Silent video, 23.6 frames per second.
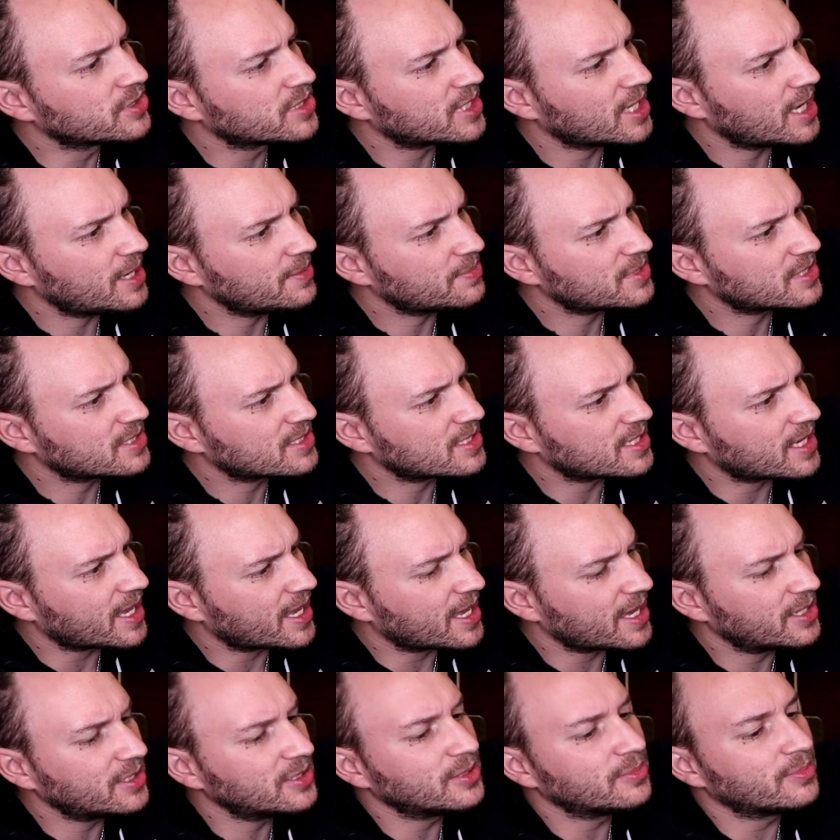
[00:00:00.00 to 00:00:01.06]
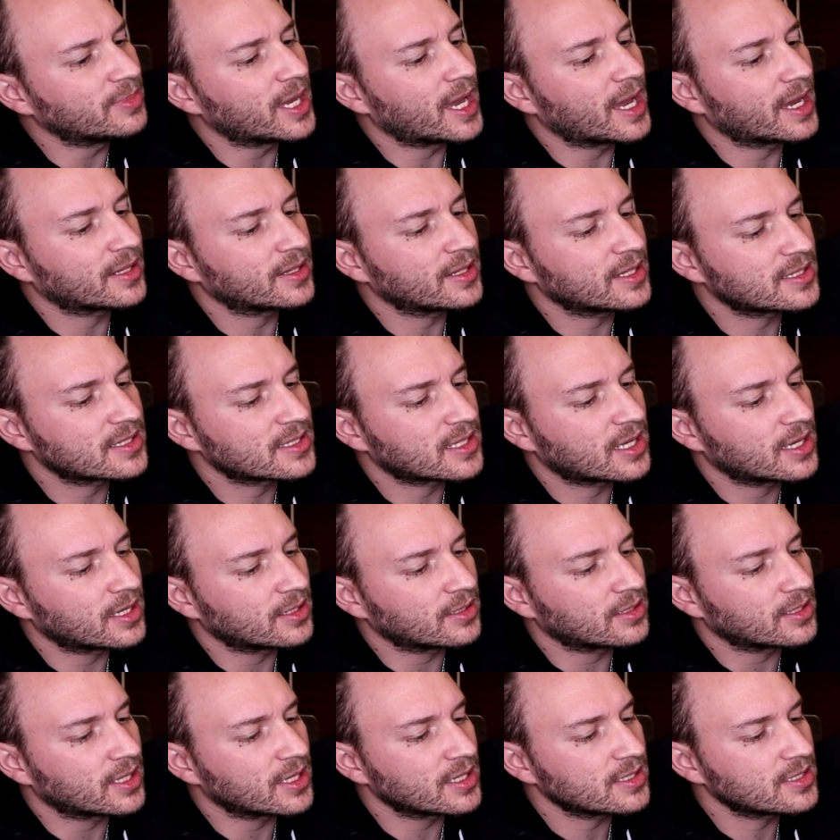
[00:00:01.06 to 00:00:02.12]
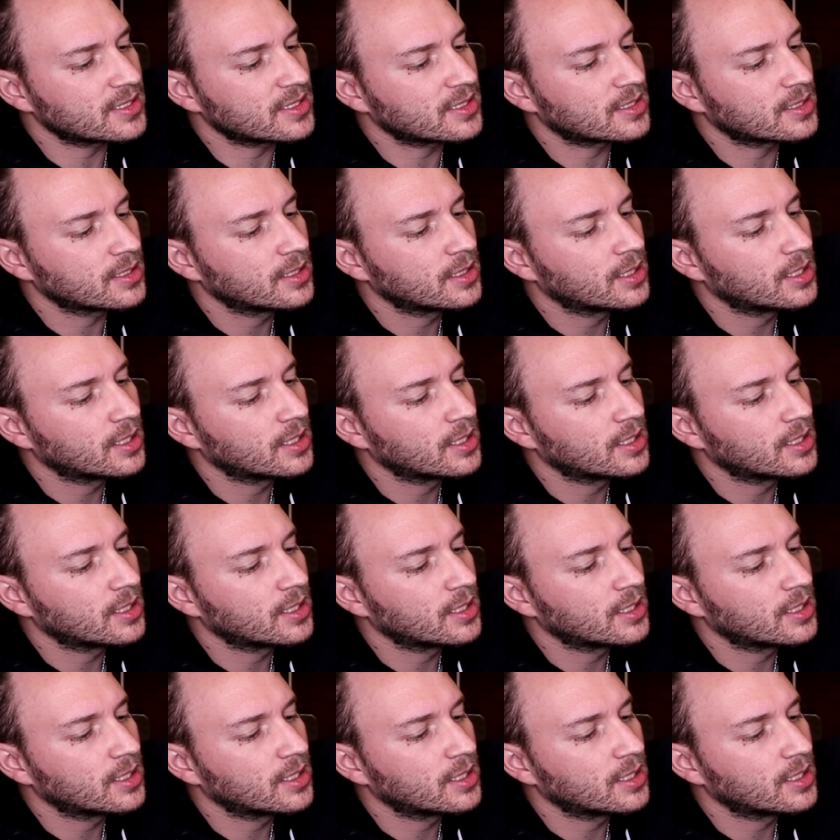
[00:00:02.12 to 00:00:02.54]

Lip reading: taped to hell and back. That's kind of nice.